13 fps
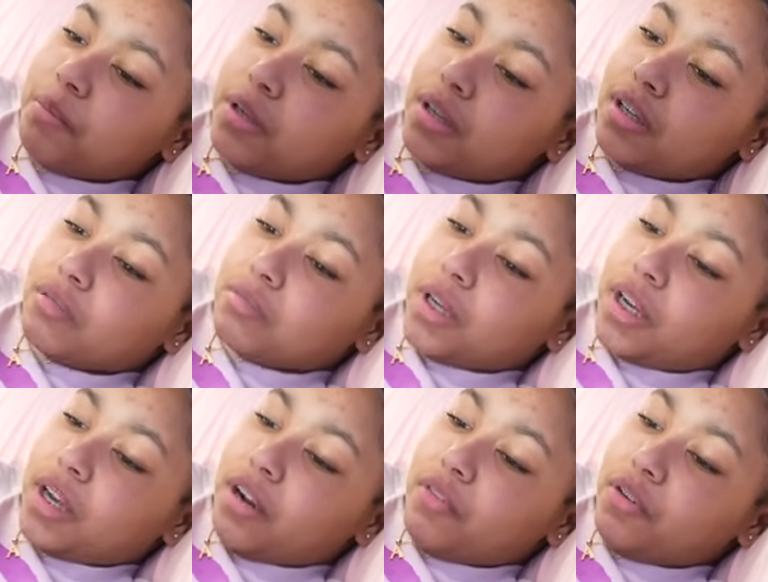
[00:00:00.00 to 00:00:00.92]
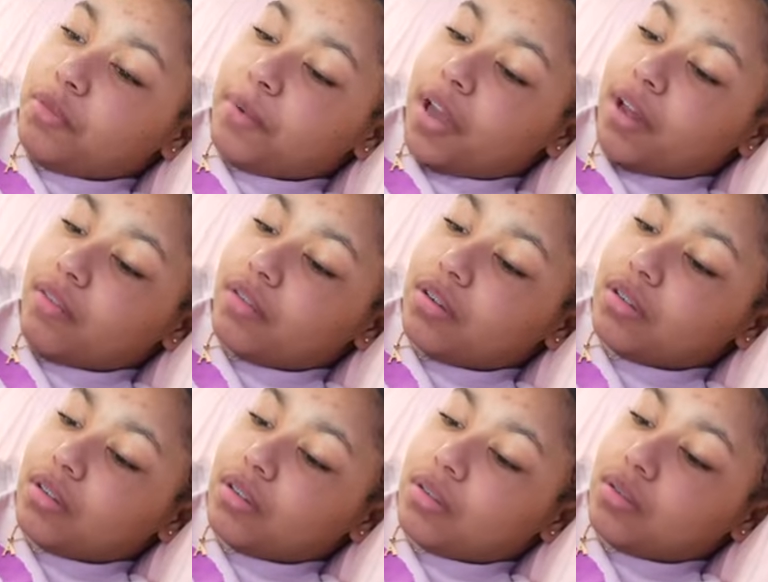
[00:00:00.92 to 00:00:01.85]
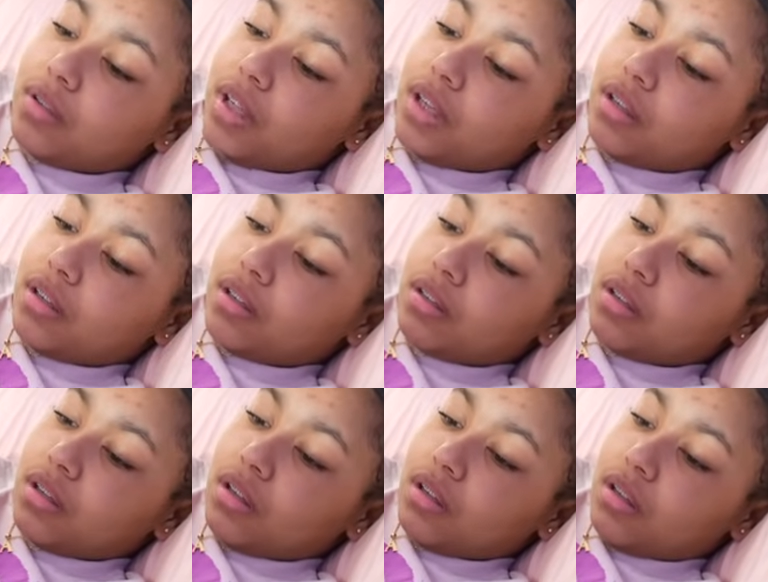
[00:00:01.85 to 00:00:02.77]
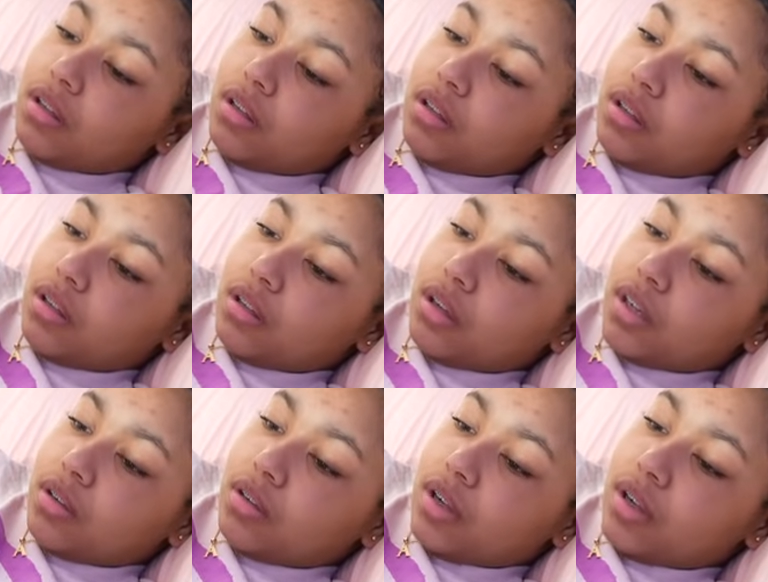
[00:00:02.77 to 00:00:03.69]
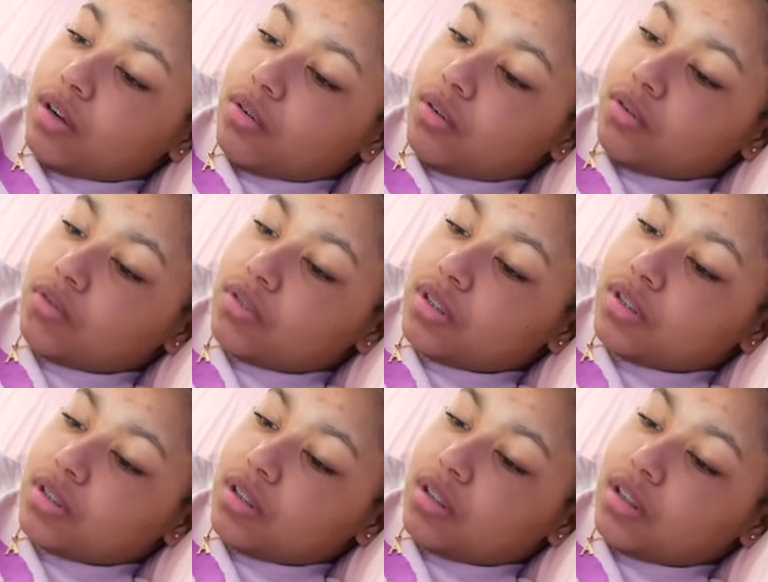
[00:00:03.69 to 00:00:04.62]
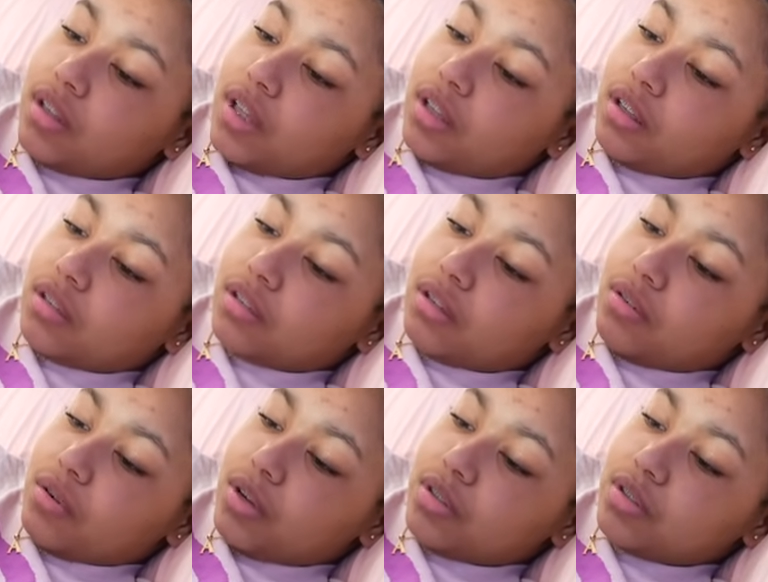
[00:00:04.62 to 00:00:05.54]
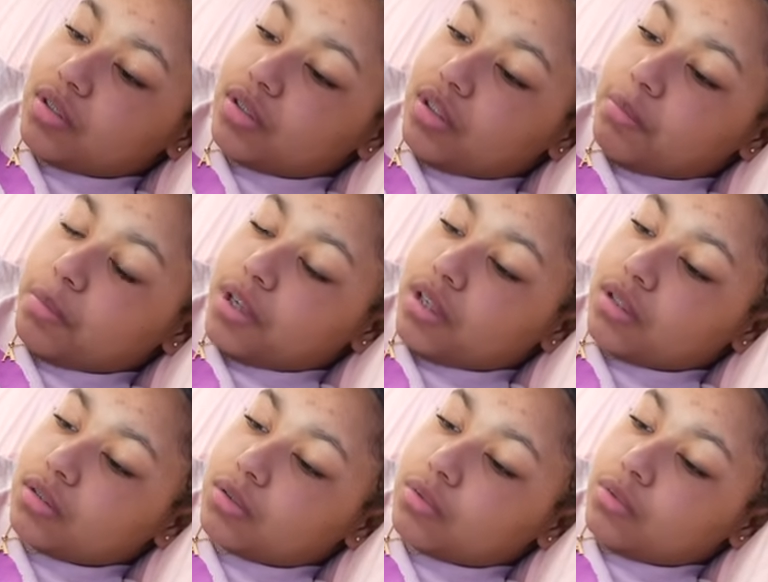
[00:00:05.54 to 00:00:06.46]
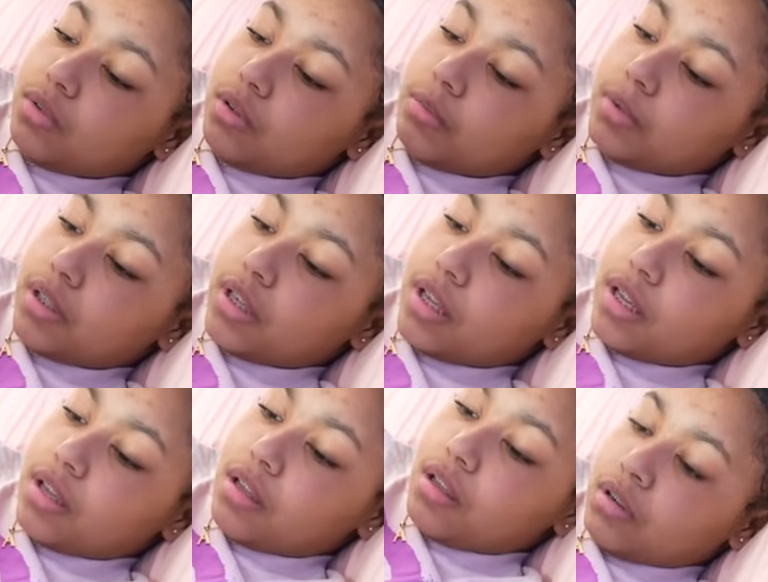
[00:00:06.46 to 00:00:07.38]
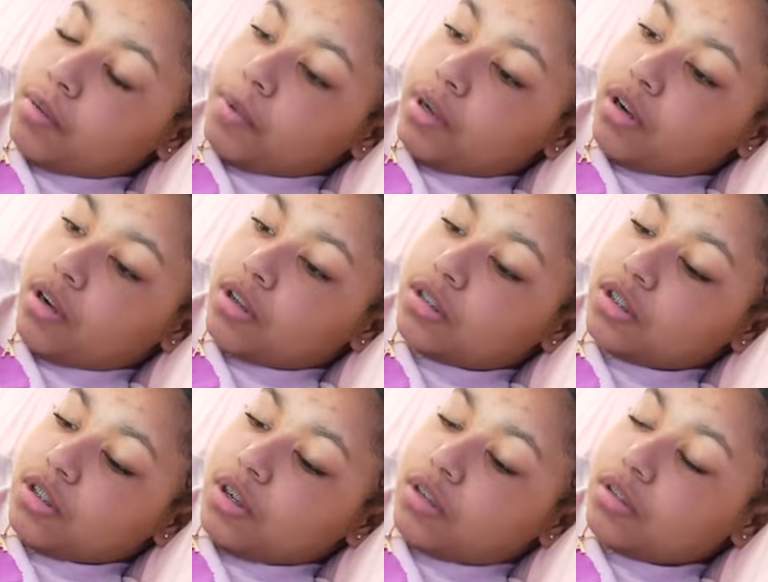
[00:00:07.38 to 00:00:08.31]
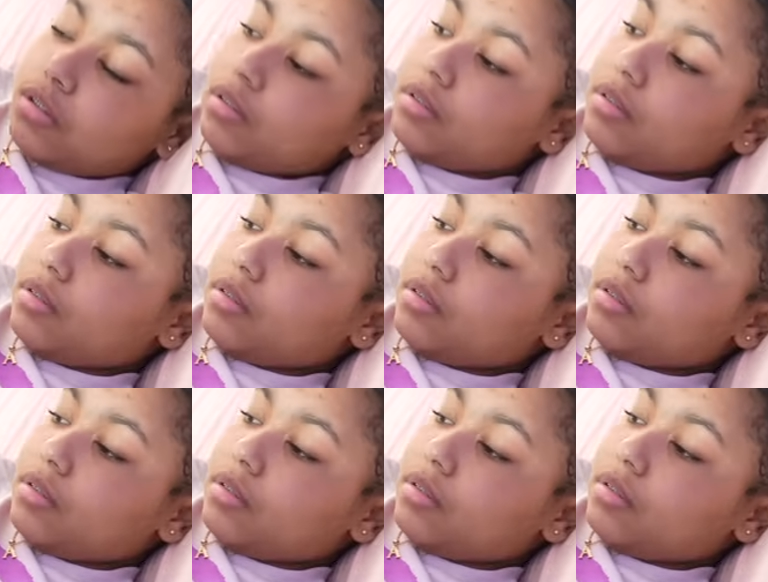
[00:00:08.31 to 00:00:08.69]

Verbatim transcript: But I kind of feel bad for her though, like I, I don't know if she's gonna like I don't know how she's gonna be at school on Monday. Oh my gosh, y'all!